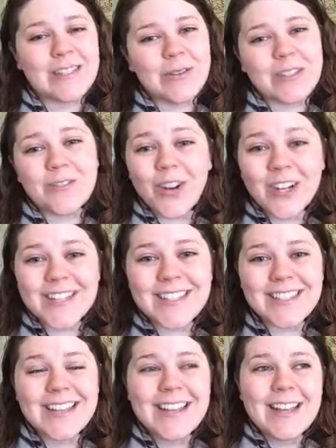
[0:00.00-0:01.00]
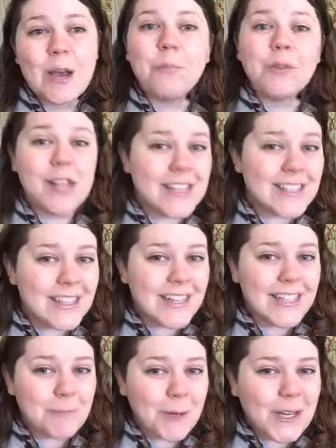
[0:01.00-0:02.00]
So as far as a pleasant
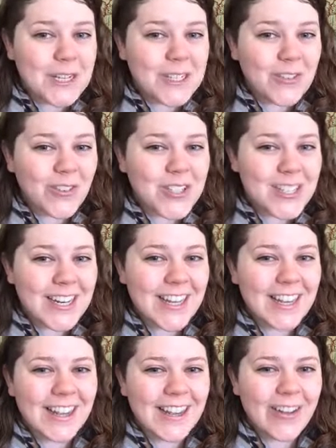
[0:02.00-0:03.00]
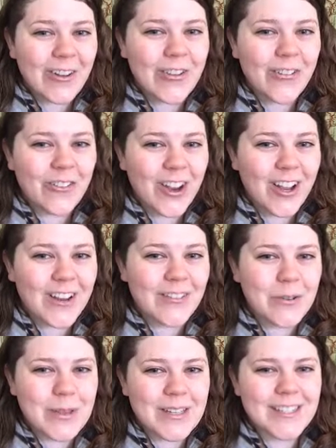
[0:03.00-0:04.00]
experience for sitting on the front of
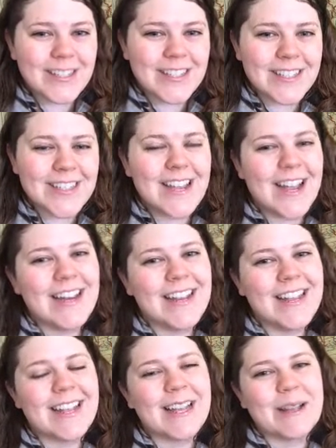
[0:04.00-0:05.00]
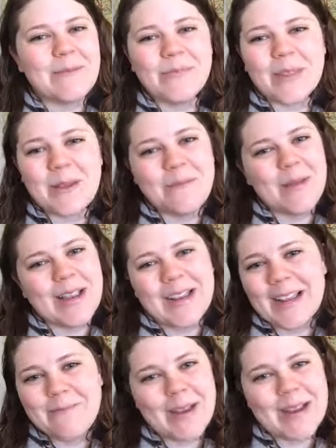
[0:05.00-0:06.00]
a business and dining, it
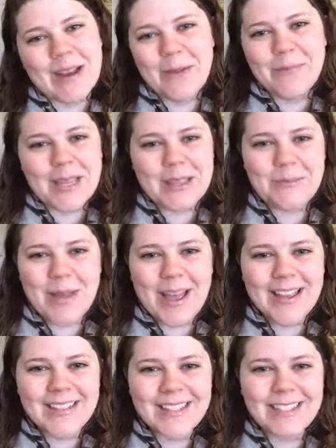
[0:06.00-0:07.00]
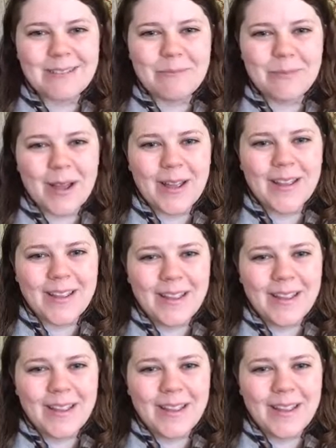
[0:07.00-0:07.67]
might not be the best, but